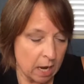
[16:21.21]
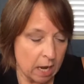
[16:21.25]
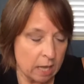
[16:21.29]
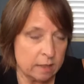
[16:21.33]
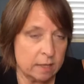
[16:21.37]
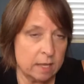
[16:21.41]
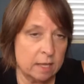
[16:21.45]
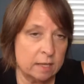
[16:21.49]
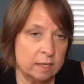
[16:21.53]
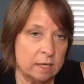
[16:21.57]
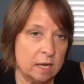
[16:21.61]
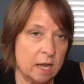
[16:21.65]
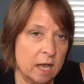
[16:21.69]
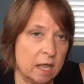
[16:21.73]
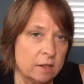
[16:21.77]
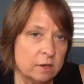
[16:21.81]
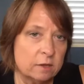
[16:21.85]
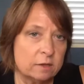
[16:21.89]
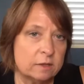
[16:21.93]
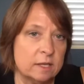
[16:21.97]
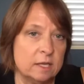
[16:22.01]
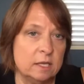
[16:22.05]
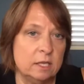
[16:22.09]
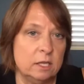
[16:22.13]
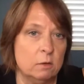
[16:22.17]
Then the
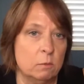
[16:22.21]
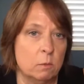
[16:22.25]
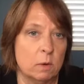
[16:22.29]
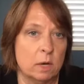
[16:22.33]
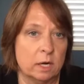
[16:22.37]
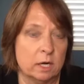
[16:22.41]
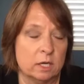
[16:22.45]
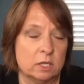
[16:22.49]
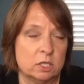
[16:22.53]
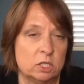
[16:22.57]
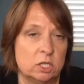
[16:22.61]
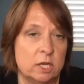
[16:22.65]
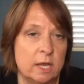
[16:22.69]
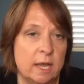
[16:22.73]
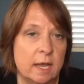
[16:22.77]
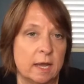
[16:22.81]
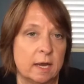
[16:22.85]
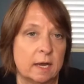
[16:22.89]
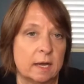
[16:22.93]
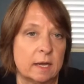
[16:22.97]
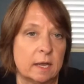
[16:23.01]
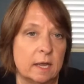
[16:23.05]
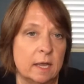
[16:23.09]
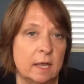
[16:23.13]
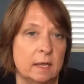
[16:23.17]
other thing you want to
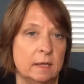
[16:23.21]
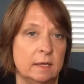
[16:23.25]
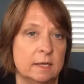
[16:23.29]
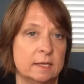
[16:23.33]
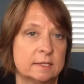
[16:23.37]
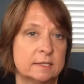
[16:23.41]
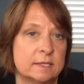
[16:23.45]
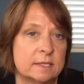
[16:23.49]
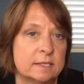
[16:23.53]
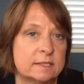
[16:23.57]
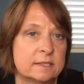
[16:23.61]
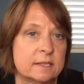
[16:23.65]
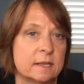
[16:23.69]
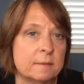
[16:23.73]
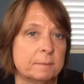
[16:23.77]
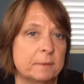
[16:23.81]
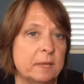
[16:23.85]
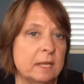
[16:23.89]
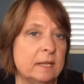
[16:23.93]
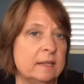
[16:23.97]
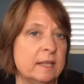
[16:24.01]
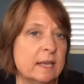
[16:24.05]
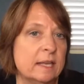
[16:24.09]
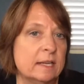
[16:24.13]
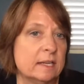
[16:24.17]
check, and this is
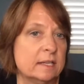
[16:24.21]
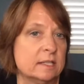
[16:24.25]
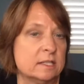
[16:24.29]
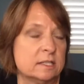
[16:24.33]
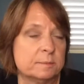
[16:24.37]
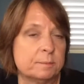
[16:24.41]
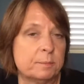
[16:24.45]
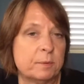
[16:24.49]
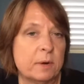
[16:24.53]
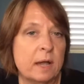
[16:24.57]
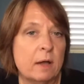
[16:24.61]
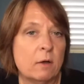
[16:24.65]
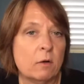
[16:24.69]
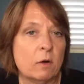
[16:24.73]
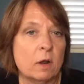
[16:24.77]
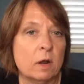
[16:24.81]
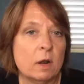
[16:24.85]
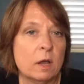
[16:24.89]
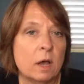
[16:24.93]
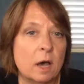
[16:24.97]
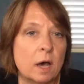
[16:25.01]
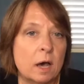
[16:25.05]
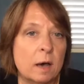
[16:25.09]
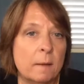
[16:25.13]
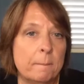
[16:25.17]
something that has sprouted
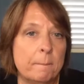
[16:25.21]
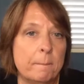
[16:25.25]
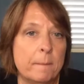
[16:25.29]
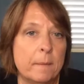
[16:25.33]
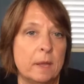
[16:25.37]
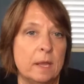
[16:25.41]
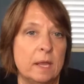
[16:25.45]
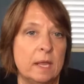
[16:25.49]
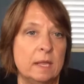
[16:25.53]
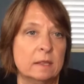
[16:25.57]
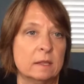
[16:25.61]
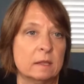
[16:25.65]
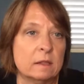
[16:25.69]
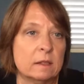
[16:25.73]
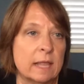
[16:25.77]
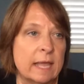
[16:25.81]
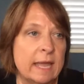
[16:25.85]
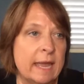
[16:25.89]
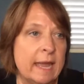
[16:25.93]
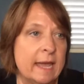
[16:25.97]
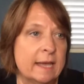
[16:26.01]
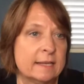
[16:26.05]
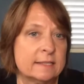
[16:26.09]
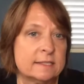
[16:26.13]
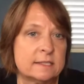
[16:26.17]
up in the
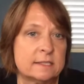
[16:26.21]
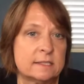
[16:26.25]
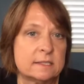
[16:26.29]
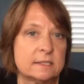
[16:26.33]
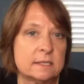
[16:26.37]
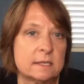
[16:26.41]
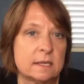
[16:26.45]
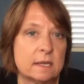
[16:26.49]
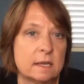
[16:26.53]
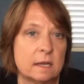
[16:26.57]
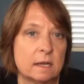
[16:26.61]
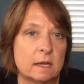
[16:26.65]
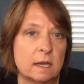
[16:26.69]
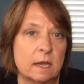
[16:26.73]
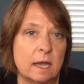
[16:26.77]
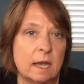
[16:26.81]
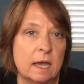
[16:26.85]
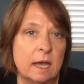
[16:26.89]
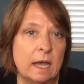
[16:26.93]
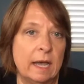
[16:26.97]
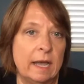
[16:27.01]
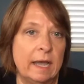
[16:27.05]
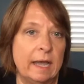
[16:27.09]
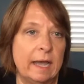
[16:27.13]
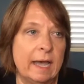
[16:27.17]
last,
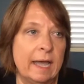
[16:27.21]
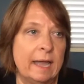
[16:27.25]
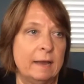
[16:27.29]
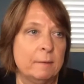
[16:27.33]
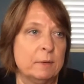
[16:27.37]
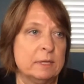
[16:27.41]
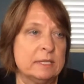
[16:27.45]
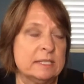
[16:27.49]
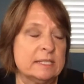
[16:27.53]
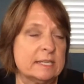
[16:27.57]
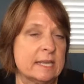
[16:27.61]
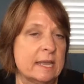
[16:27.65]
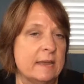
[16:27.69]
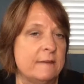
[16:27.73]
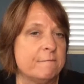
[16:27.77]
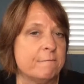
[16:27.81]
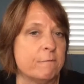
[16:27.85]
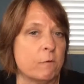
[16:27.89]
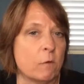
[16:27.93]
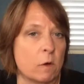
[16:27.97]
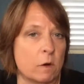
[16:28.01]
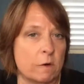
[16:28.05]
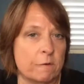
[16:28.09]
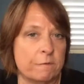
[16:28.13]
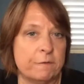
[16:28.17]
I would say
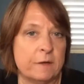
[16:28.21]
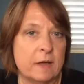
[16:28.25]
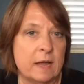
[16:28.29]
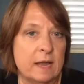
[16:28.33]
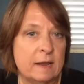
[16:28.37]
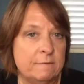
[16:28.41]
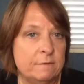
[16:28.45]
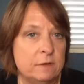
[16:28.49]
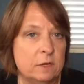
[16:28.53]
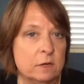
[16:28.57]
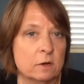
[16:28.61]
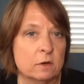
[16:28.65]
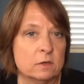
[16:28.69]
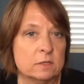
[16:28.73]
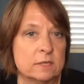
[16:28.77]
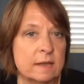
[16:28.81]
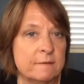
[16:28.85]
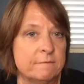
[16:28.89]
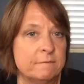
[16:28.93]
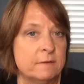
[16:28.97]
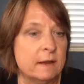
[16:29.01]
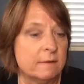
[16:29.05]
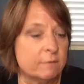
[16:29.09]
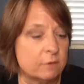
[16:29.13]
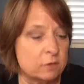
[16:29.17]
4 or 5 years.
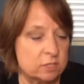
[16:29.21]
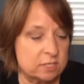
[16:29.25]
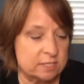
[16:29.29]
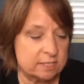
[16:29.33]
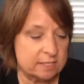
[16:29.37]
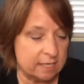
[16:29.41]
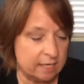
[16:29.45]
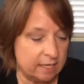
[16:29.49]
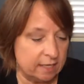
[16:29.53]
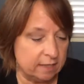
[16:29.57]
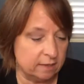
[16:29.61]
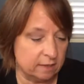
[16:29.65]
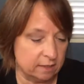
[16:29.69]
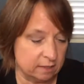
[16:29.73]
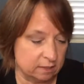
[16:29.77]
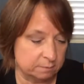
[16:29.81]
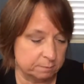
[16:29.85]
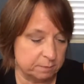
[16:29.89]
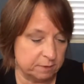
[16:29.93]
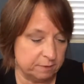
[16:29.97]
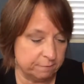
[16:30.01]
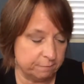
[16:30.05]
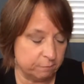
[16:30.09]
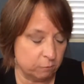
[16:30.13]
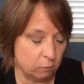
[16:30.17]
I've never seen this
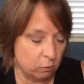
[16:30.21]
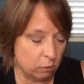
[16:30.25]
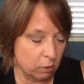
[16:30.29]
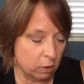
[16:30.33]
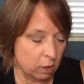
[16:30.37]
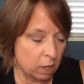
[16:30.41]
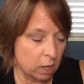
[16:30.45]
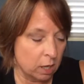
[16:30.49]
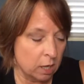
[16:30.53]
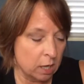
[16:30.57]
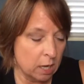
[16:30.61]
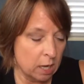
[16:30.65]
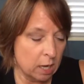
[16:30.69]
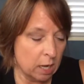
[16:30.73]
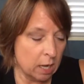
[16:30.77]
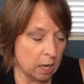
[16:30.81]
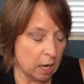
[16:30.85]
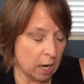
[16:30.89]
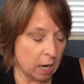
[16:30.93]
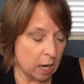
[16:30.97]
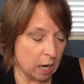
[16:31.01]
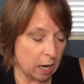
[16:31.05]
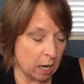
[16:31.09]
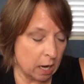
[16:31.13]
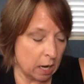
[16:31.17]
before
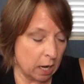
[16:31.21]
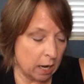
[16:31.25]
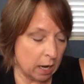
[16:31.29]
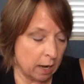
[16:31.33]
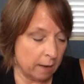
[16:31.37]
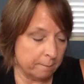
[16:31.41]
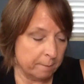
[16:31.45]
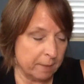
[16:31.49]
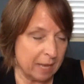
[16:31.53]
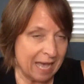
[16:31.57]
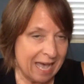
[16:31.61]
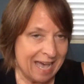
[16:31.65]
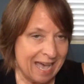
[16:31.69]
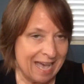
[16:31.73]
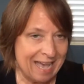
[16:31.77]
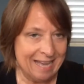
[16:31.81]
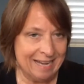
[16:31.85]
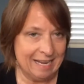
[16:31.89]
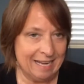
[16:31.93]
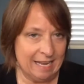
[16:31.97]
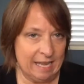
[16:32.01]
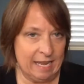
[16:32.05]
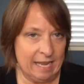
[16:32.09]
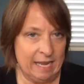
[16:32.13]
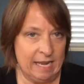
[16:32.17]
on
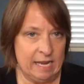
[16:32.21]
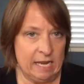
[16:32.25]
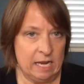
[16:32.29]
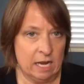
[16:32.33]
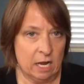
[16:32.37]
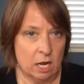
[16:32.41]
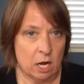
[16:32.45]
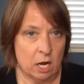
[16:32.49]
a